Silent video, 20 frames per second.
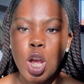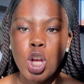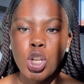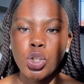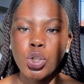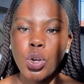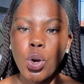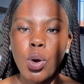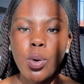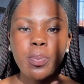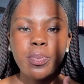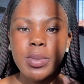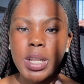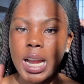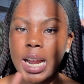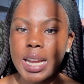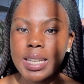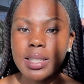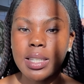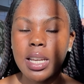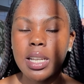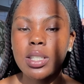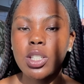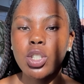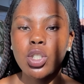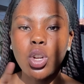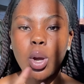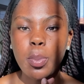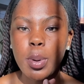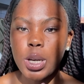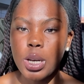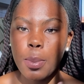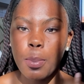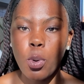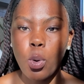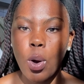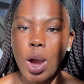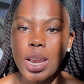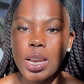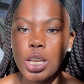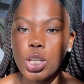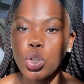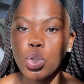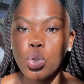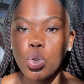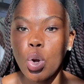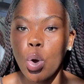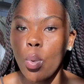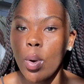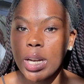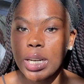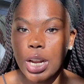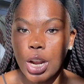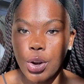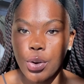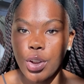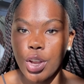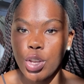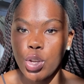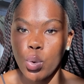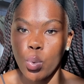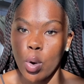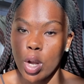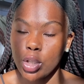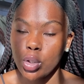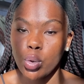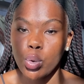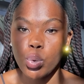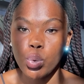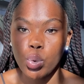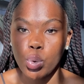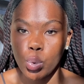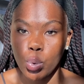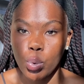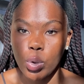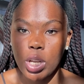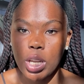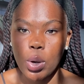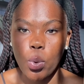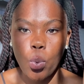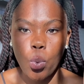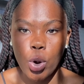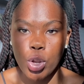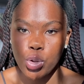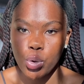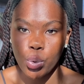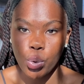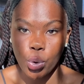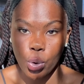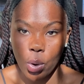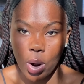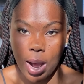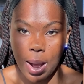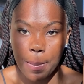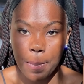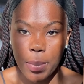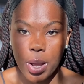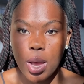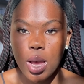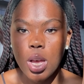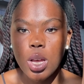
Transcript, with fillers: So, like I said, topic number one is know what career you want to do when you grow up.